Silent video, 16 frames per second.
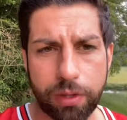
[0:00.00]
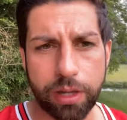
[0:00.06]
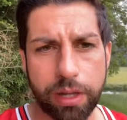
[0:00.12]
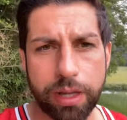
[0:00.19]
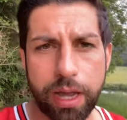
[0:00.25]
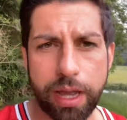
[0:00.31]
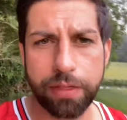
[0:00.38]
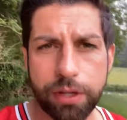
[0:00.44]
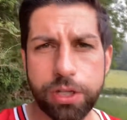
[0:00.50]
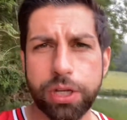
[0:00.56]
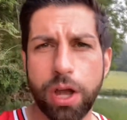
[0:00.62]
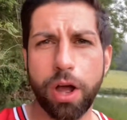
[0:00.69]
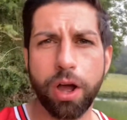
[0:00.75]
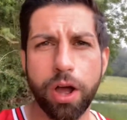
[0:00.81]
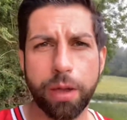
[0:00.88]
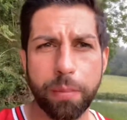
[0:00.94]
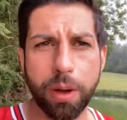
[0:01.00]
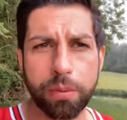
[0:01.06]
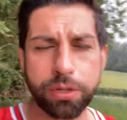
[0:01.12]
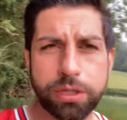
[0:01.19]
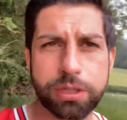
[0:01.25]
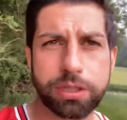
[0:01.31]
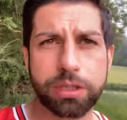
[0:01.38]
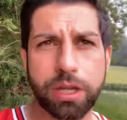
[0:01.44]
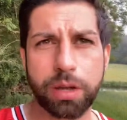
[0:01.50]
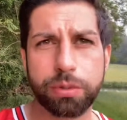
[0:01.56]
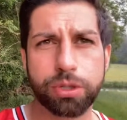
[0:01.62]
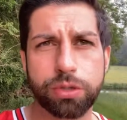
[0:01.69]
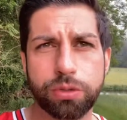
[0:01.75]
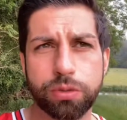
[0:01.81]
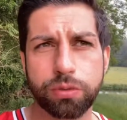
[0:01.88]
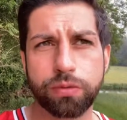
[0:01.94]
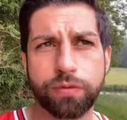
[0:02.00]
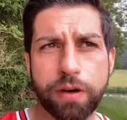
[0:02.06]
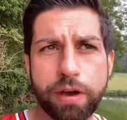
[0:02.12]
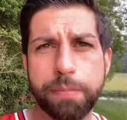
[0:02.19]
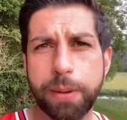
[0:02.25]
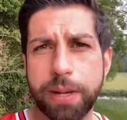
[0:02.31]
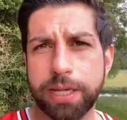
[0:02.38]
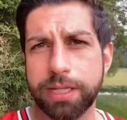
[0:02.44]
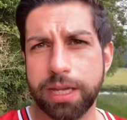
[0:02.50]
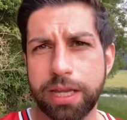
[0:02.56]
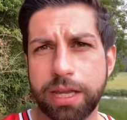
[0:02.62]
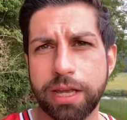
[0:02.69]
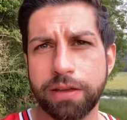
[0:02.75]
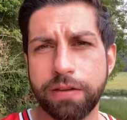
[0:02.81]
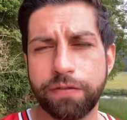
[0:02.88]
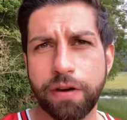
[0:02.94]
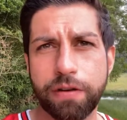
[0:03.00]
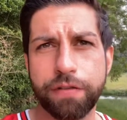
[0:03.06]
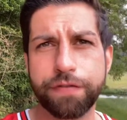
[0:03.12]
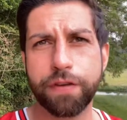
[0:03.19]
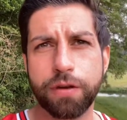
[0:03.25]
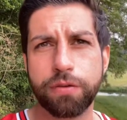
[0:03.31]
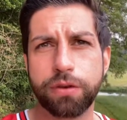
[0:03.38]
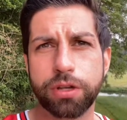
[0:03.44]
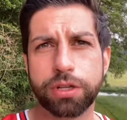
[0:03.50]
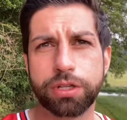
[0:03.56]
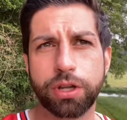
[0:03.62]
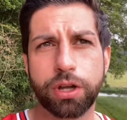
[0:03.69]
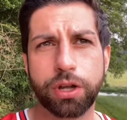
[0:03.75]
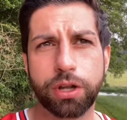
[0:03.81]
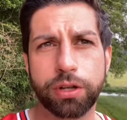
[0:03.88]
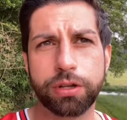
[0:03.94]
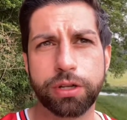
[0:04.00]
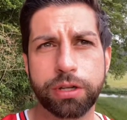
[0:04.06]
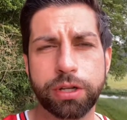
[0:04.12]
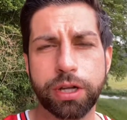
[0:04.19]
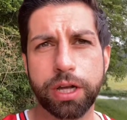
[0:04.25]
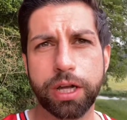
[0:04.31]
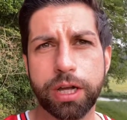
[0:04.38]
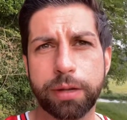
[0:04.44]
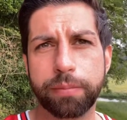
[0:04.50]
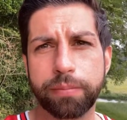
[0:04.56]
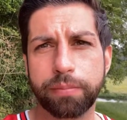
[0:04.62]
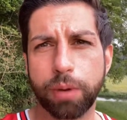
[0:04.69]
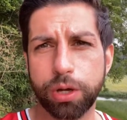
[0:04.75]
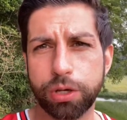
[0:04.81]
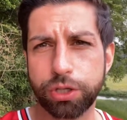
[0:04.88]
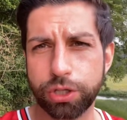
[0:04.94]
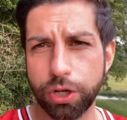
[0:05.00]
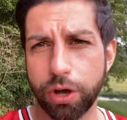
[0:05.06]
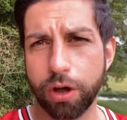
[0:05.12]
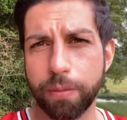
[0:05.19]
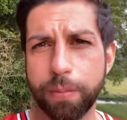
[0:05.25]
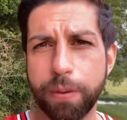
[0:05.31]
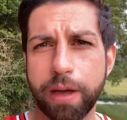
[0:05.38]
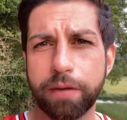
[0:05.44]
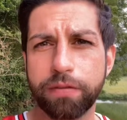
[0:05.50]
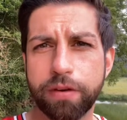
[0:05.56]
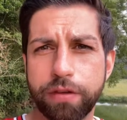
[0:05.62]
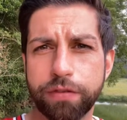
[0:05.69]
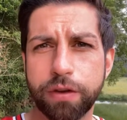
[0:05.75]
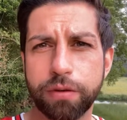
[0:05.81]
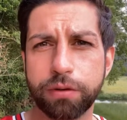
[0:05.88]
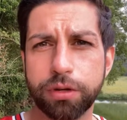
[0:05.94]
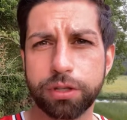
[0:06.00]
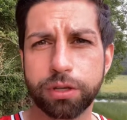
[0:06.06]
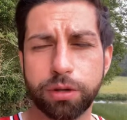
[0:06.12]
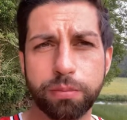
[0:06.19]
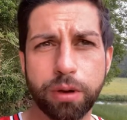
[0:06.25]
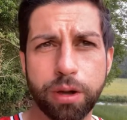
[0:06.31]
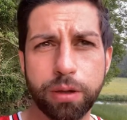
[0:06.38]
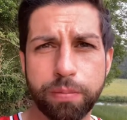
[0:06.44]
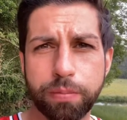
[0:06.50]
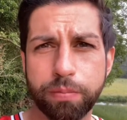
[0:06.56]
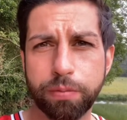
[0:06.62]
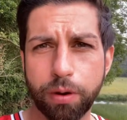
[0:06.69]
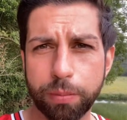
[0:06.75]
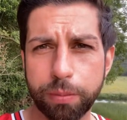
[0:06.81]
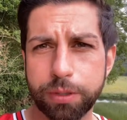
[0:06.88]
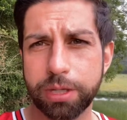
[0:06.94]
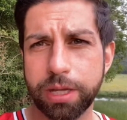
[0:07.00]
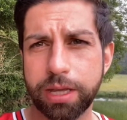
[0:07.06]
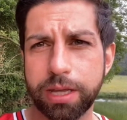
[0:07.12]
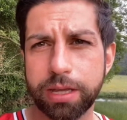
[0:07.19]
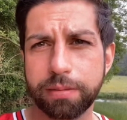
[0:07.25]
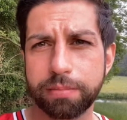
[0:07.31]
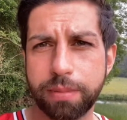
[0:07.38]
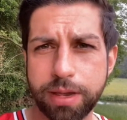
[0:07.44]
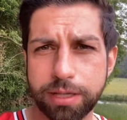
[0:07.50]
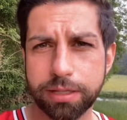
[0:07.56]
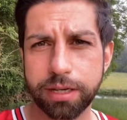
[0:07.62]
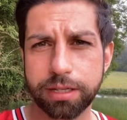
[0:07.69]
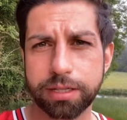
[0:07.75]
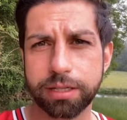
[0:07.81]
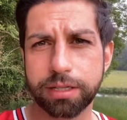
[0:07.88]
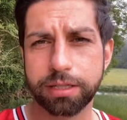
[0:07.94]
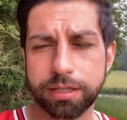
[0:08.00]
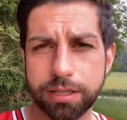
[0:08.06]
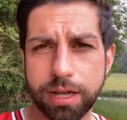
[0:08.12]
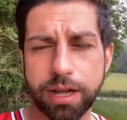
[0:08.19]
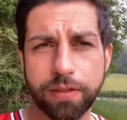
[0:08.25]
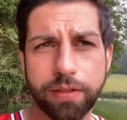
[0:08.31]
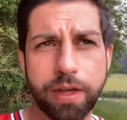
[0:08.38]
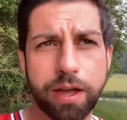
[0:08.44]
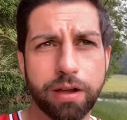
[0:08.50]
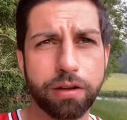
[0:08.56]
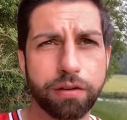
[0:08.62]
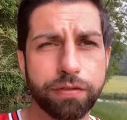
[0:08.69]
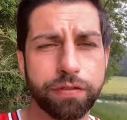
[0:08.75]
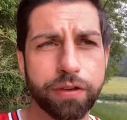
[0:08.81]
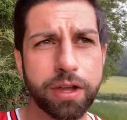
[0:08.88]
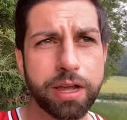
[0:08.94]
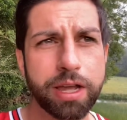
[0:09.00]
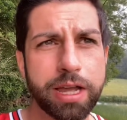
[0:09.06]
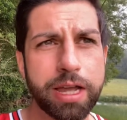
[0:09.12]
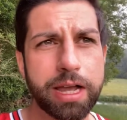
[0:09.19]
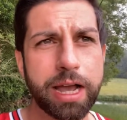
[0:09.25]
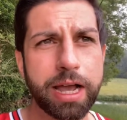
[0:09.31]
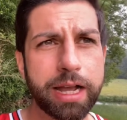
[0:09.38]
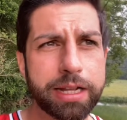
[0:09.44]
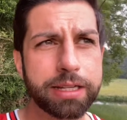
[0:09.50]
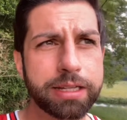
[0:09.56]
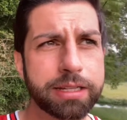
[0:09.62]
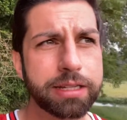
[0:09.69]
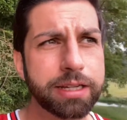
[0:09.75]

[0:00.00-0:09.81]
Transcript: at the time I was very busy, very focused on my job and very focused on my property business and starting that off. And